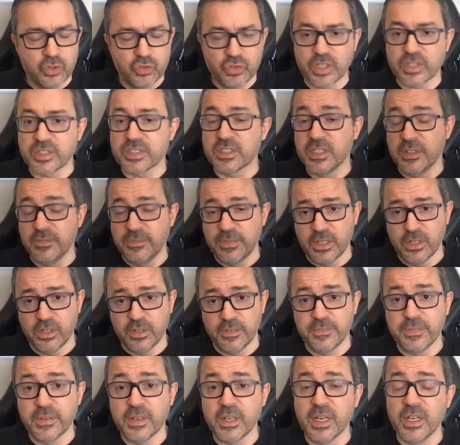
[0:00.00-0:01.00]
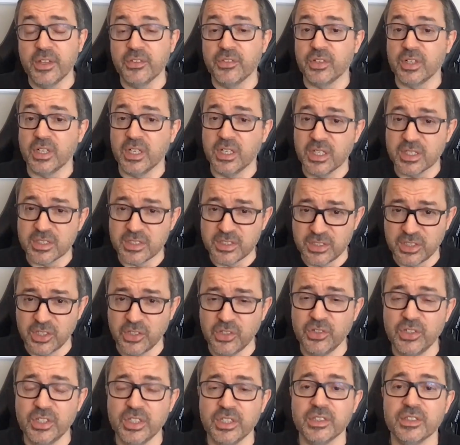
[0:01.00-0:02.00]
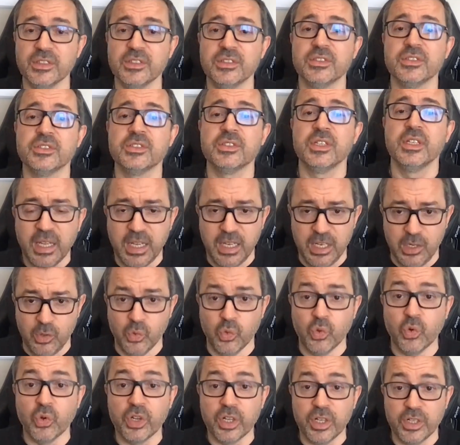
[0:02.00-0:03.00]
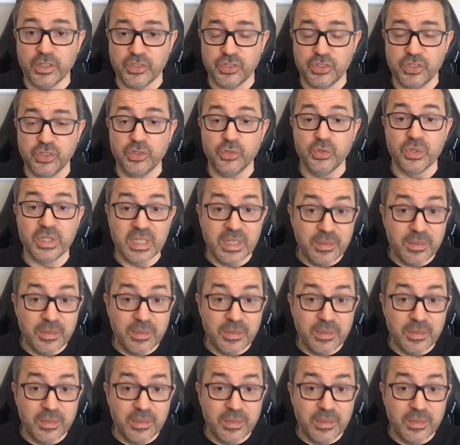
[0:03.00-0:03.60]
trusted verifiers and custodians in order to